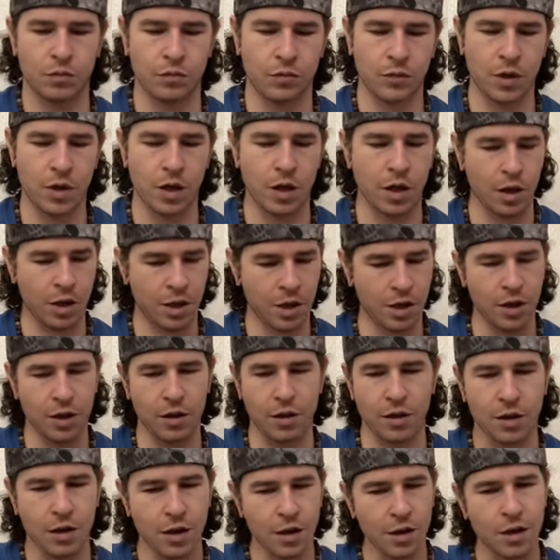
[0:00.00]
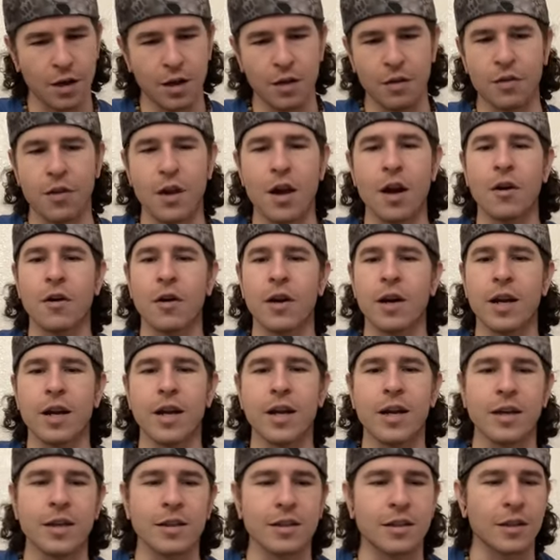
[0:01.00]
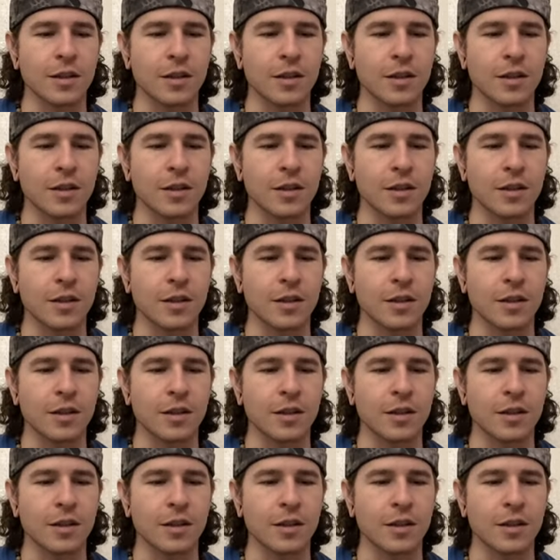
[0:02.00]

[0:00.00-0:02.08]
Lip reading: And there it is.